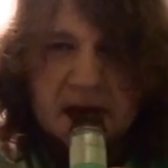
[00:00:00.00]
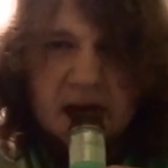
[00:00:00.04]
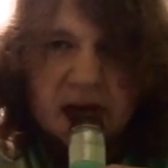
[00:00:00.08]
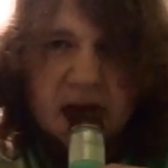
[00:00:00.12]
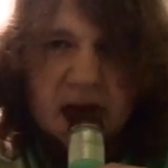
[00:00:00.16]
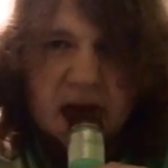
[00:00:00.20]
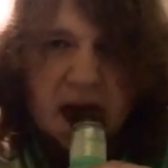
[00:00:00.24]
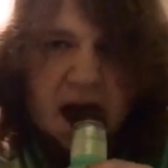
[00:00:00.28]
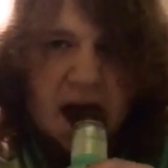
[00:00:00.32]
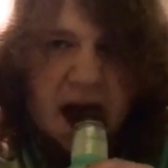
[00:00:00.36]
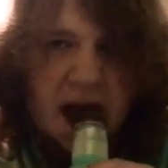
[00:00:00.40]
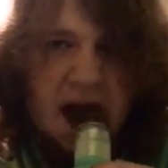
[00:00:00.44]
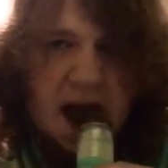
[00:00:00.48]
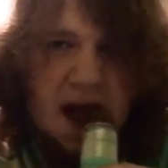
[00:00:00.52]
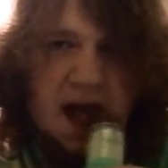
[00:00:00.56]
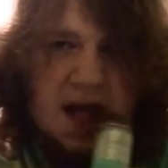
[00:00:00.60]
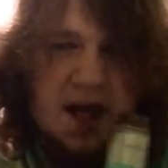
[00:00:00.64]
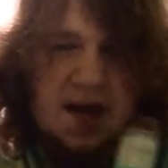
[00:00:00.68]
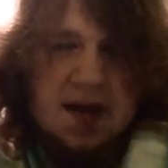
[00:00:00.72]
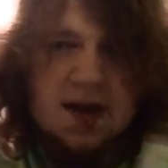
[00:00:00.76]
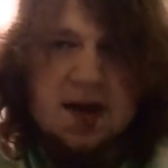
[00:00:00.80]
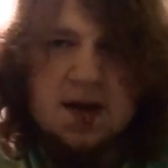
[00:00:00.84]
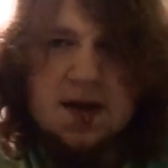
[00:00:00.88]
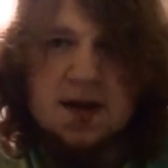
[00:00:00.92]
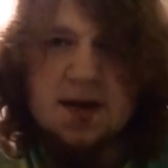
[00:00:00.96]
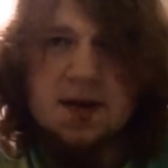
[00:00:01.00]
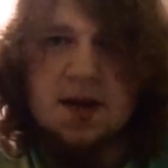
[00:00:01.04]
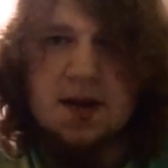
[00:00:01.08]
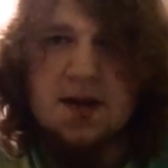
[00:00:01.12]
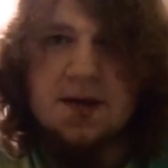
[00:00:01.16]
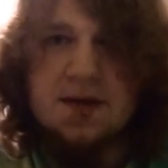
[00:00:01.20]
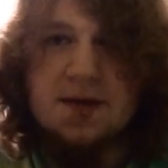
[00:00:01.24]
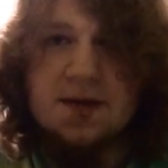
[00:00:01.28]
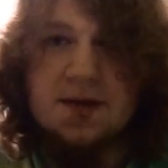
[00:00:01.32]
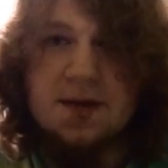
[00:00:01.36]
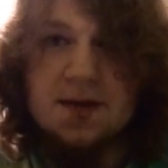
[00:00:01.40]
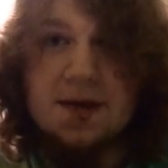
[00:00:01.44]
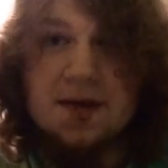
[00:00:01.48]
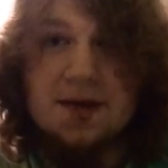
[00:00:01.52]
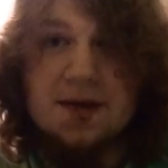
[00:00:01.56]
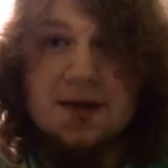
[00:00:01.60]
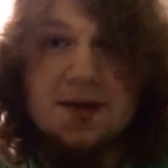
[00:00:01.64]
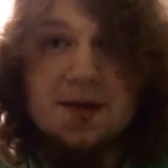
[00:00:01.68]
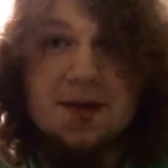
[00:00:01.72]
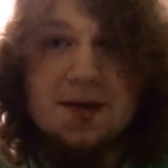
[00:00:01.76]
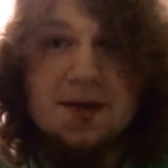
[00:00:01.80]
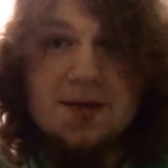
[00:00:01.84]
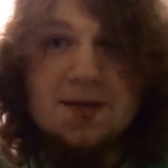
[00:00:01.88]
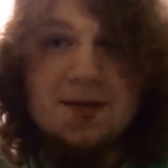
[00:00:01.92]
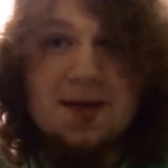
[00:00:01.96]
Okay. You ready to
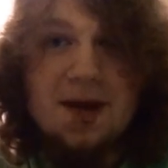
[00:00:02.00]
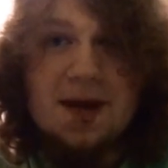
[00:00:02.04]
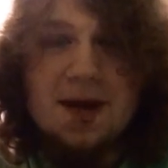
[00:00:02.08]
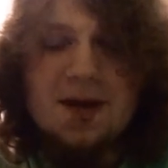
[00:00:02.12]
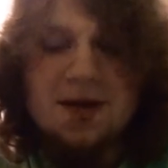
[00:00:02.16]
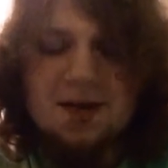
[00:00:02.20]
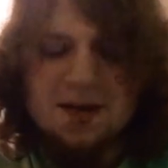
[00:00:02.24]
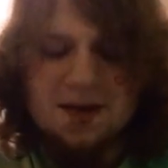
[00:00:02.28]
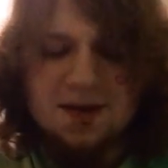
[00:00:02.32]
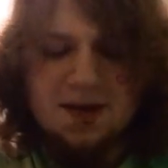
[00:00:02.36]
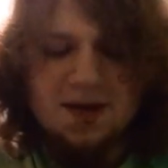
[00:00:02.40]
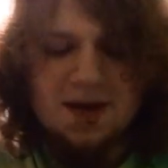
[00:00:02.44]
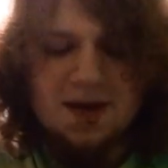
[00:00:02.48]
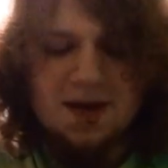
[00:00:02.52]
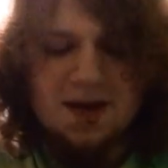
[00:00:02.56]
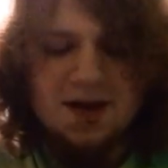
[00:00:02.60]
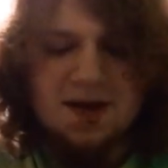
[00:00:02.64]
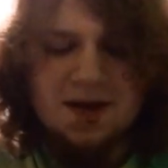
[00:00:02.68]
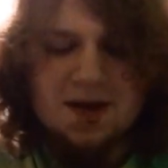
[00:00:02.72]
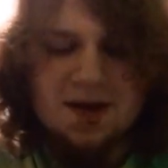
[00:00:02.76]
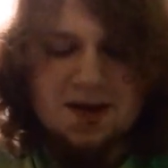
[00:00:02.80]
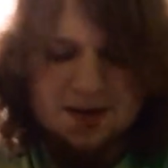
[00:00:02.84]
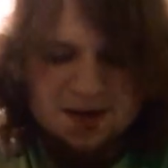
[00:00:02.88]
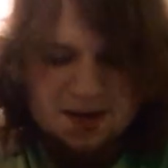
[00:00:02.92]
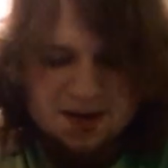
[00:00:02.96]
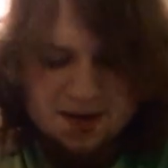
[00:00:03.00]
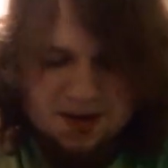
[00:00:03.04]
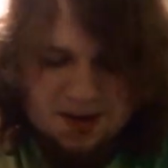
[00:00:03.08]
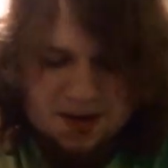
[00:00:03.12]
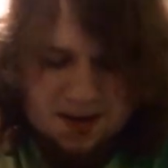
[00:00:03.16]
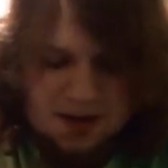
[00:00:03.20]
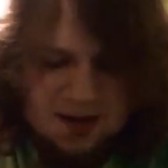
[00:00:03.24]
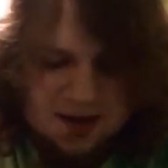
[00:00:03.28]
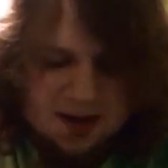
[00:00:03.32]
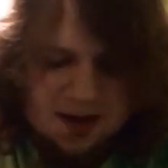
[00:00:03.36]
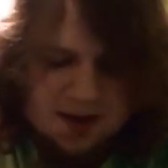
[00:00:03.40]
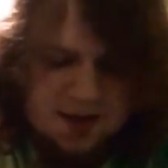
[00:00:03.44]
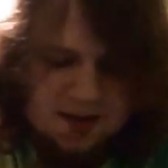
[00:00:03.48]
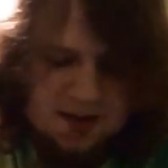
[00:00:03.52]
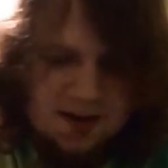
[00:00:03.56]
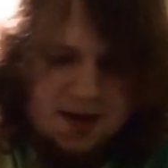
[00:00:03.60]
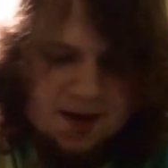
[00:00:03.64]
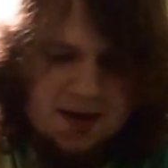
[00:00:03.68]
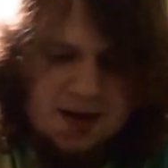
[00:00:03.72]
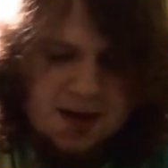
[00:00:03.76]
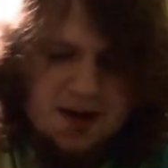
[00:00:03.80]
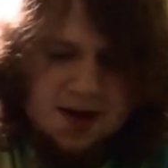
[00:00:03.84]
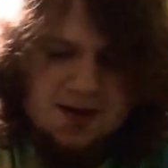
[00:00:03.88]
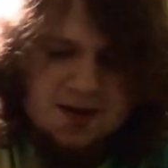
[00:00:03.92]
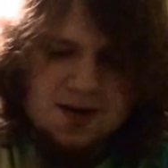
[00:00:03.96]
use your mouth? Okay. I'm gonna get my
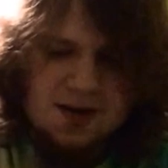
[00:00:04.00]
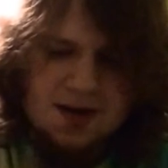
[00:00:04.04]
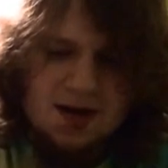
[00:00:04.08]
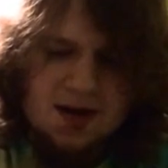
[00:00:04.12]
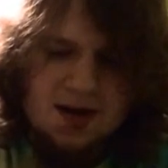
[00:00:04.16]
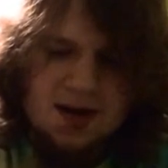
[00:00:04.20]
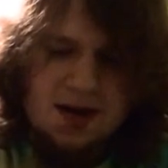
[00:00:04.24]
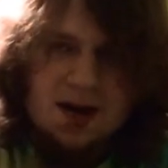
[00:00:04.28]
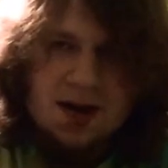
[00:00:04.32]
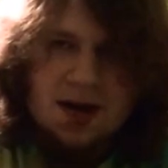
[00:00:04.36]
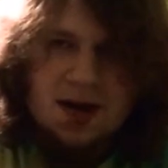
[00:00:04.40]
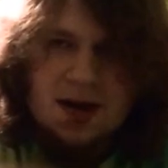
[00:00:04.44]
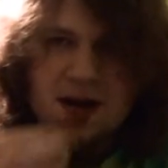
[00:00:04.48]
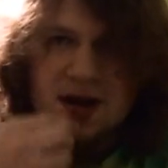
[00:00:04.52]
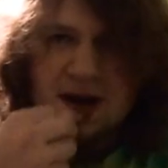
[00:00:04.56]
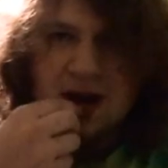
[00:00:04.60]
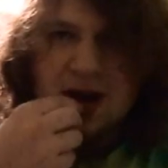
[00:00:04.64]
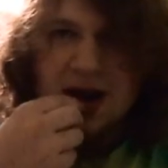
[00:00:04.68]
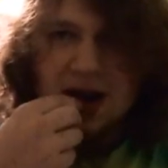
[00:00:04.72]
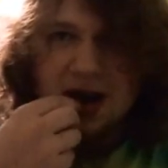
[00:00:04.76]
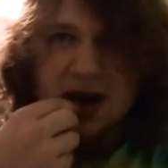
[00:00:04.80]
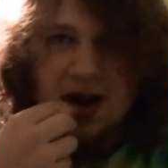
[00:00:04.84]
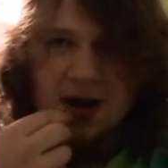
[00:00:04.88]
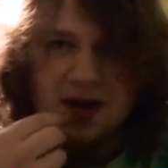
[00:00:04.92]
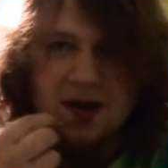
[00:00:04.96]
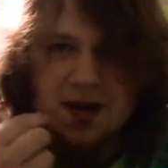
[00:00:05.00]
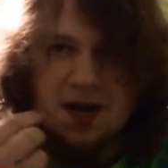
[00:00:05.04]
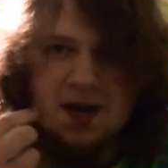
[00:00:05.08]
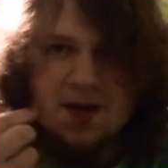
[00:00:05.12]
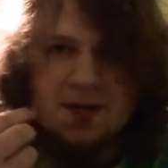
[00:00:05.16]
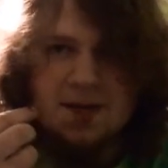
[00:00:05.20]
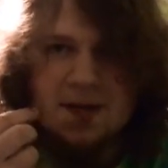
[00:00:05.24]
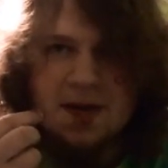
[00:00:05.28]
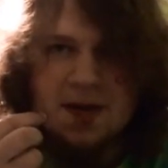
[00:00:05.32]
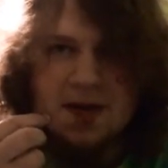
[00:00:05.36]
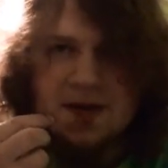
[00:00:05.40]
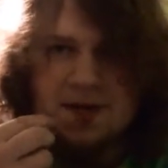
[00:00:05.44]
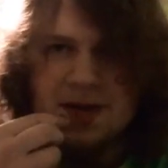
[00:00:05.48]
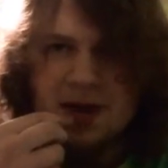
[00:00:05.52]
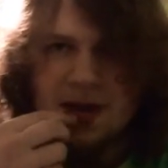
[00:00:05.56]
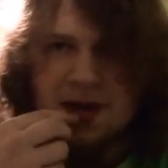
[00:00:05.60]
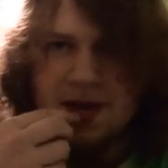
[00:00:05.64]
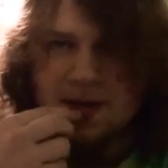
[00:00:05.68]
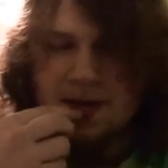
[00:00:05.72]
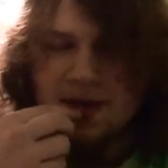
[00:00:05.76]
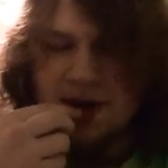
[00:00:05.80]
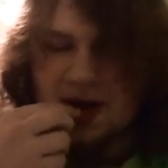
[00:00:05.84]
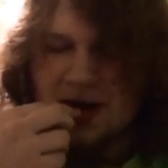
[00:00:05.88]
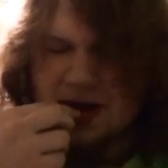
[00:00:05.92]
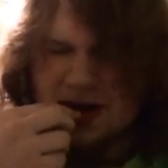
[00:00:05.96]
reaction now. I'm already making
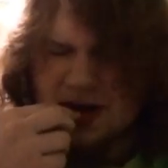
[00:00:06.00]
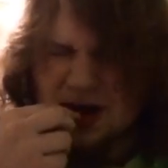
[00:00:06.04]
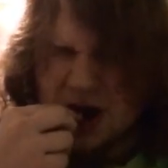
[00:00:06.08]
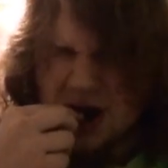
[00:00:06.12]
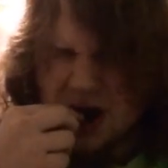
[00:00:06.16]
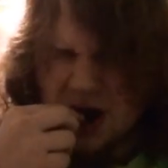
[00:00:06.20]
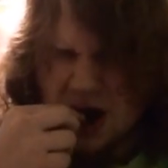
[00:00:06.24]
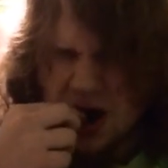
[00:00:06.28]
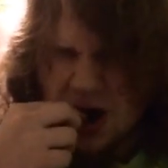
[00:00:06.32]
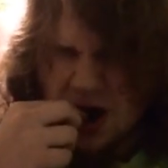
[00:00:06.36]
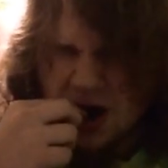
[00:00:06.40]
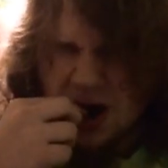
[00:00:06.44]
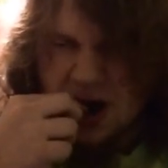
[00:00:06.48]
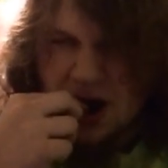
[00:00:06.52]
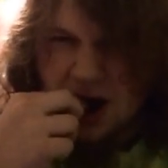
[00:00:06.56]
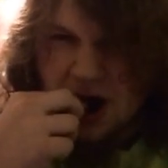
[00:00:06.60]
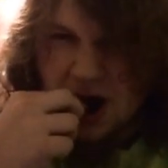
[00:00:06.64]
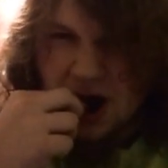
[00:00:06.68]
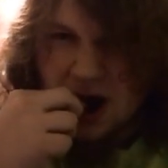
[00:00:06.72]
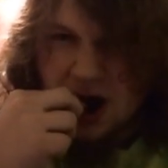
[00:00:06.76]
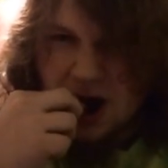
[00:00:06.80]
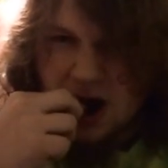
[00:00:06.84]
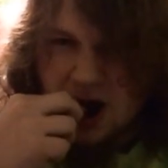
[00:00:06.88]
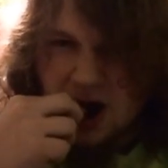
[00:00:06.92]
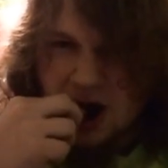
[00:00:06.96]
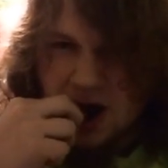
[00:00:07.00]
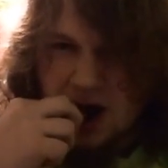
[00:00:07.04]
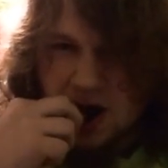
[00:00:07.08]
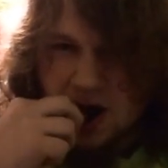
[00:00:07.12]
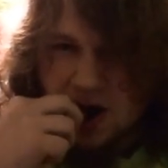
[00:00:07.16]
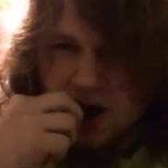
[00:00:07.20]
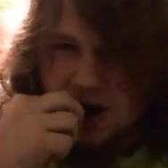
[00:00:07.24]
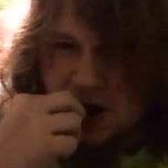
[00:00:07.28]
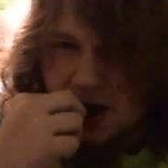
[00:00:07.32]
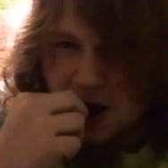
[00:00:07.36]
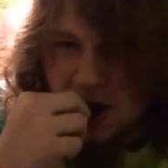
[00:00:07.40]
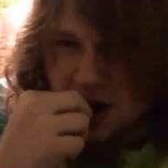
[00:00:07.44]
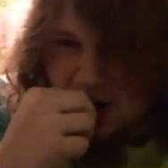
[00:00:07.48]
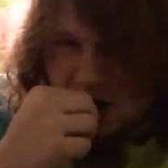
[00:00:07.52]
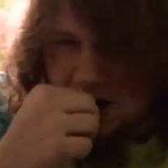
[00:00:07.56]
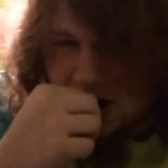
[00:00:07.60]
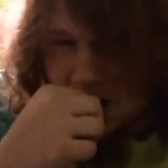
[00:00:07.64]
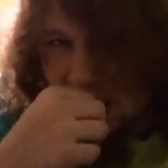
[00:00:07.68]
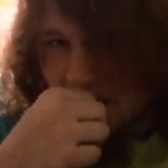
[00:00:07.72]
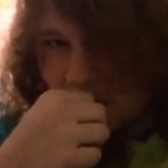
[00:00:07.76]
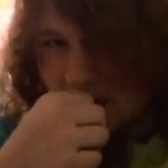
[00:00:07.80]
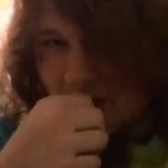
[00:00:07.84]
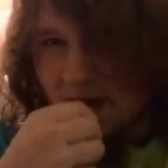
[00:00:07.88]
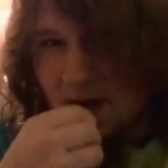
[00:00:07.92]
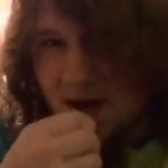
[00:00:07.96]
a reaction. Oh god. Oh, I'm starting to
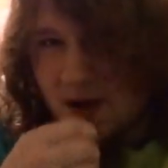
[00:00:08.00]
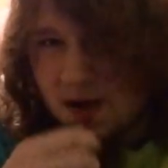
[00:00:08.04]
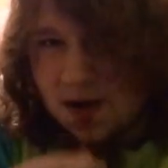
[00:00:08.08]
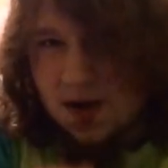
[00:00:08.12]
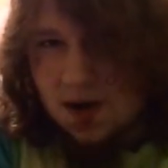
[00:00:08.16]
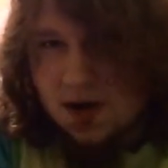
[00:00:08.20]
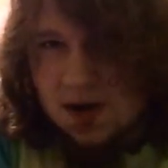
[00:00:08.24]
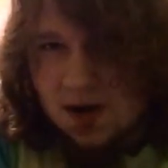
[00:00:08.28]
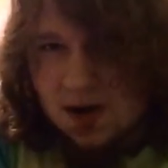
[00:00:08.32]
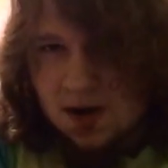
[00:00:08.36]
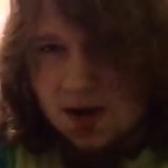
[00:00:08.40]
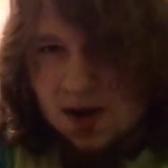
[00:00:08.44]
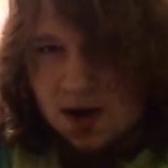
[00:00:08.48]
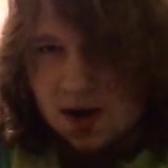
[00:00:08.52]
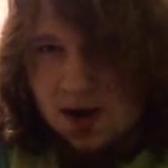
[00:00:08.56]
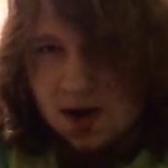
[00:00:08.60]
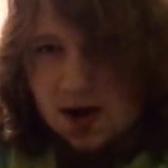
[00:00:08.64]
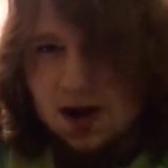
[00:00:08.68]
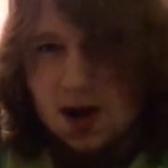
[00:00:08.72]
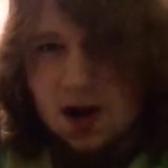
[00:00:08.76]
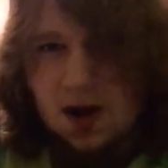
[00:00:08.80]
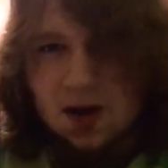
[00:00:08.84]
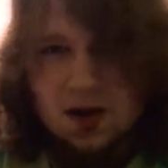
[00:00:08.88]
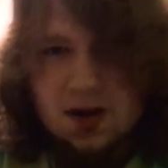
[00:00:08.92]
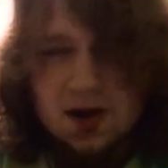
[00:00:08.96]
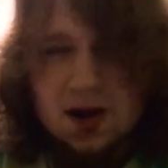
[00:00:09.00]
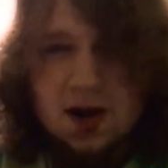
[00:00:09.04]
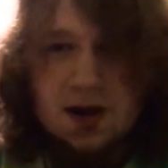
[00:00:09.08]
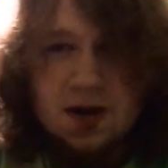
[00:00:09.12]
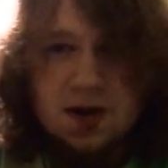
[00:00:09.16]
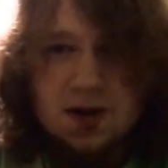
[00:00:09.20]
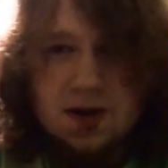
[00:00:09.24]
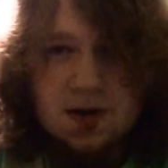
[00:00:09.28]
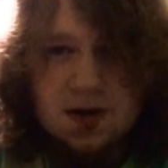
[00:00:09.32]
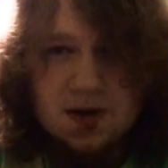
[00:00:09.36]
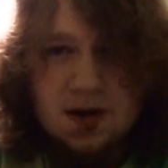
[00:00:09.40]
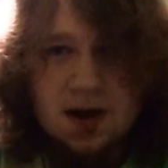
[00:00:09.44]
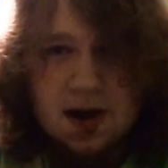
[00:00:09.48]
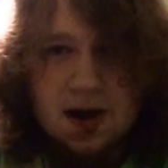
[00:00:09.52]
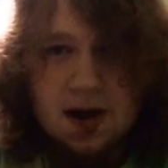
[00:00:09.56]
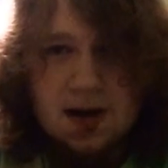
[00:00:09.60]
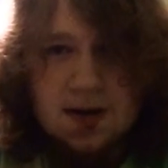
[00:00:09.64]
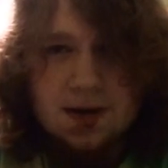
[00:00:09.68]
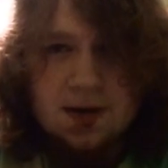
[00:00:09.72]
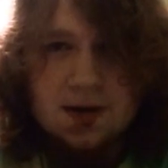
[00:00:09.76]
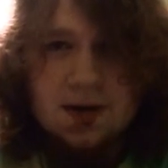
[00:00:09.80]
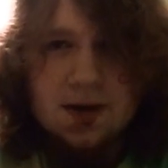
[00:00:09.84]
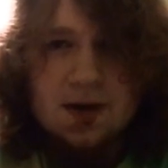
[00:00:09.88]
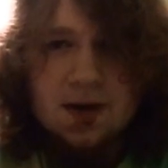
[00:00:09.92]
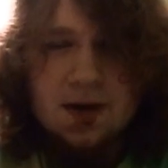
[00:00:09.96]
shake. I was shaking this whole time. I'm a
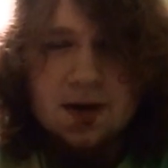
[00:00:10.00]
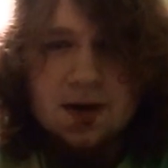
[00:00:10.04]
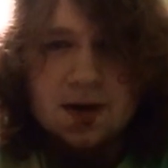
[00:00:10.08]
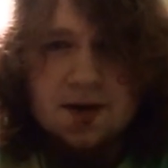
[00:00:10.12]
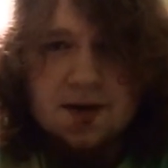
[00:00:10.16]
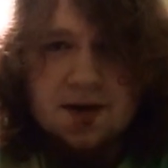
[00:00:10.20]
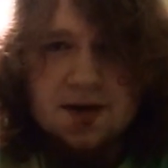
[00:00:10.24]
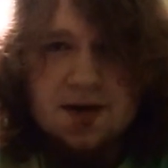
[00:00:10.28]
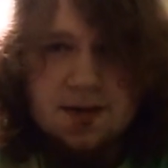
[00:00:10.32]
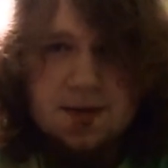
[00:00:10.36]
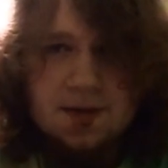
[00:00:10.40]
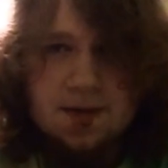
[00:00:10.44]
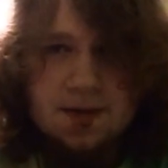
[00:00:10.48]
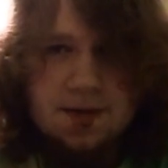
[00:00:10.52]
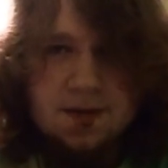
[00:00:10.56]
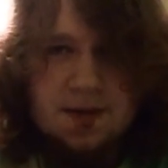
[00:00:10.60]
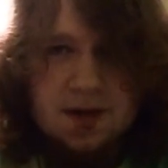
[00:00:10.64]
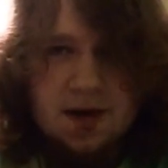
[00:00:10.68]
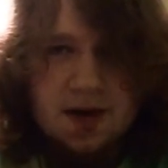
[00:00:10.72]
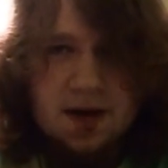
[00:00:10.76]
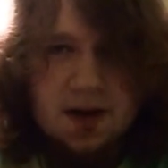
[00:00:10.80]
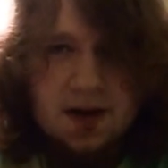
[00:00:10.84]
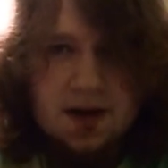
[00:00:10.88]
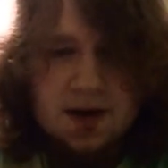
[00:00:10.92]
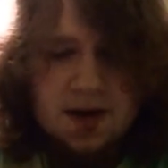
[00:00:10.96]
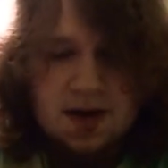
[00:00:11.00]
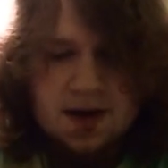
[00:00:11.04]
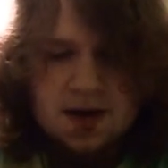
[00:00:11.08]
little nervous, but fuck.